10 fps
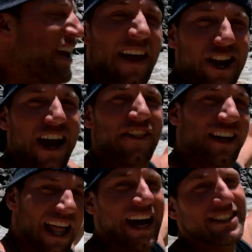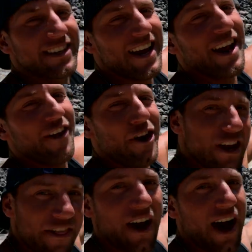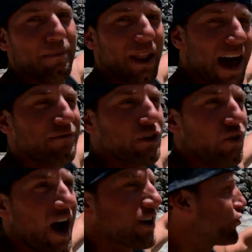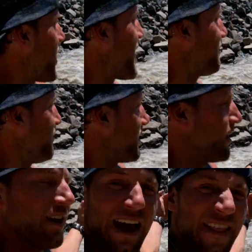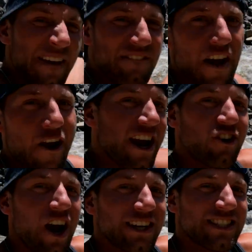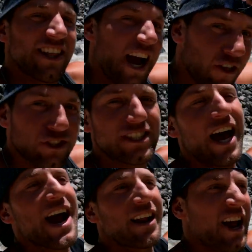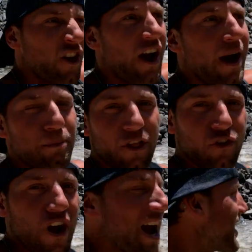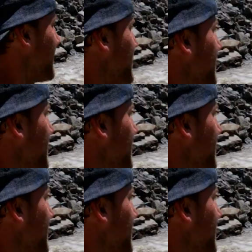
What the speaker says: Then you got the classic down there, you got the up left at rock drop, and then ferry across to the other side, another up on the right.